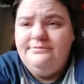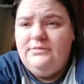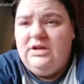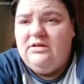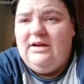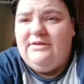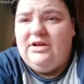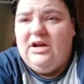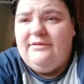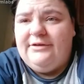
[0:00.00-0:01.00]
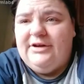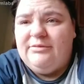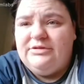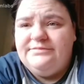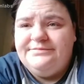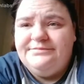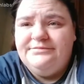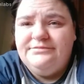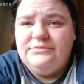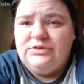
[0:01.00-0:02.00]
I don't have any coffee creamer,
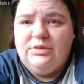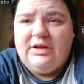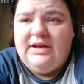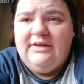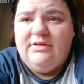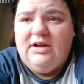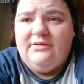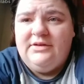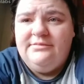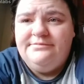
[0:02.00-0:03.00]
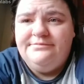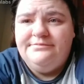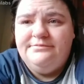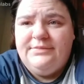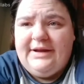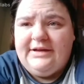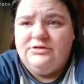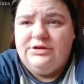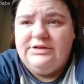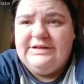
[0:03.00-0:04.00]
so I can't have coffee, but I can
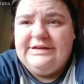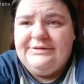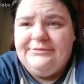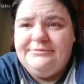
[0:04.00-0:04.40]
drink tea.